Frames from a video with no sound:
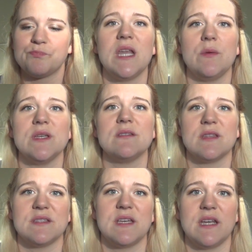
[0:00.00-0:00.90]
Anyways,
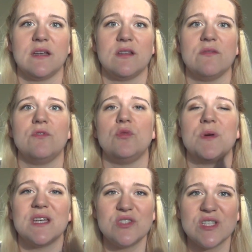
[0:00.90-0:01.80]
that's getting into the food,
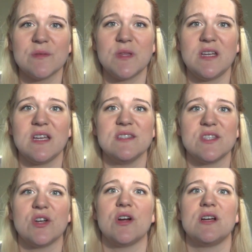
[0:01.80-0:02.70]
but that's just something to
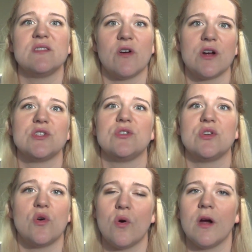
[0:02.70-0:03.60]
consider as far as your
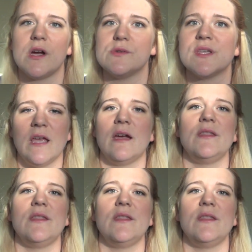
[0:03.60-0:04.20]
decor goes.